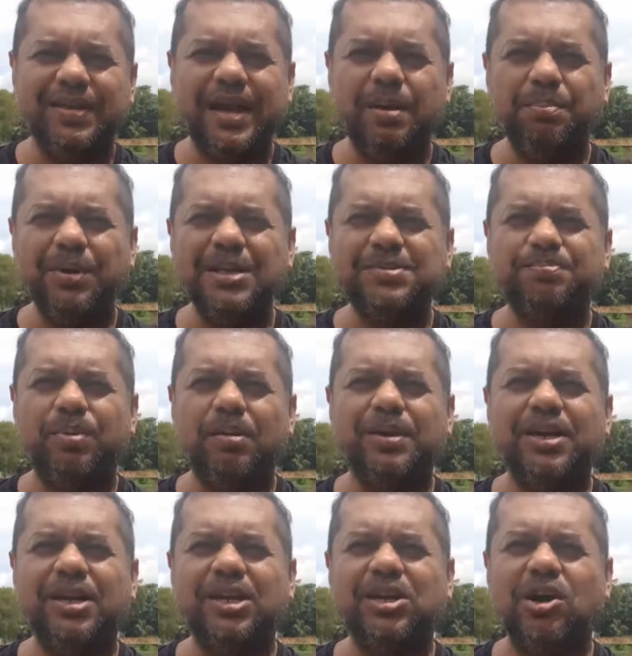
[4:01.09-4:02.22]
The company's
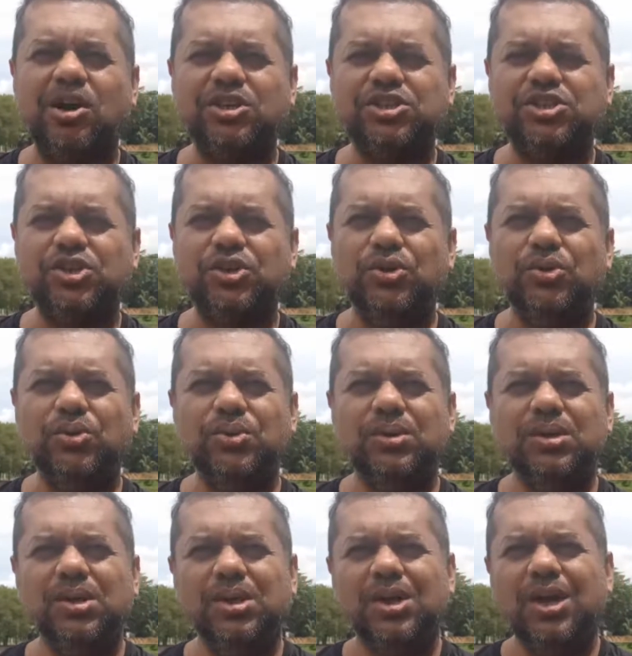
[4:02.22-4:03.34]
probably gonna cost you,
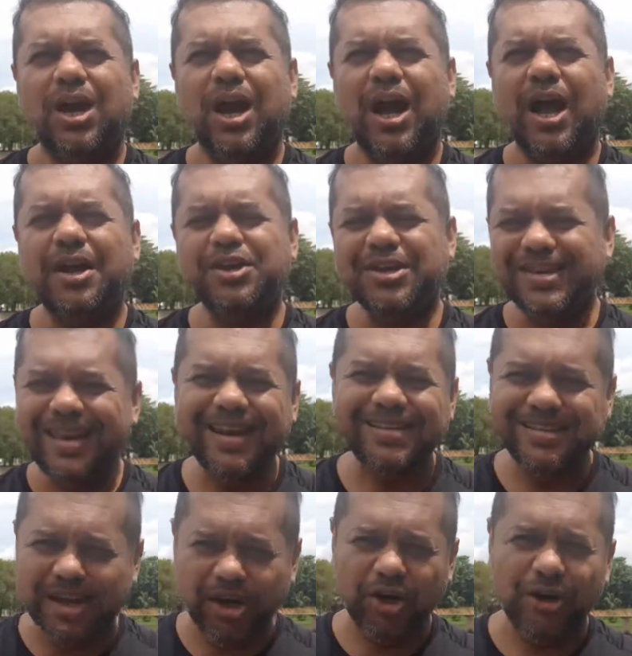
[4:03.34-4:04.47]
you can get it
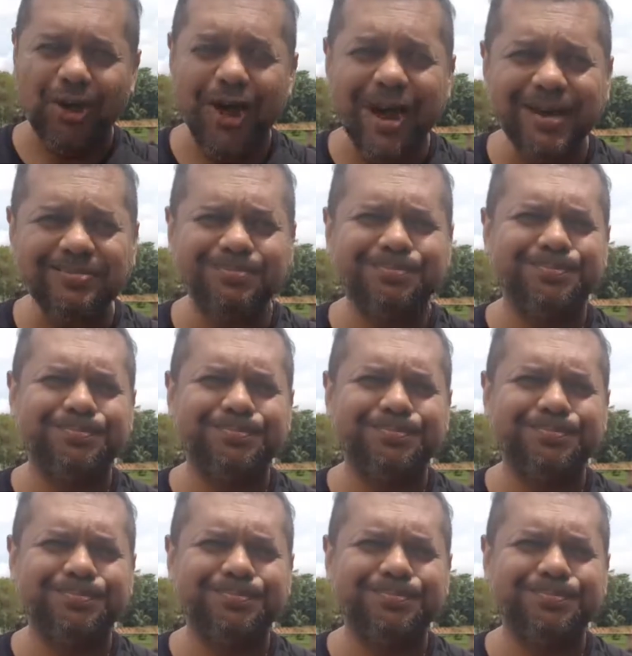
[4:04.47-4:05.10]
done online.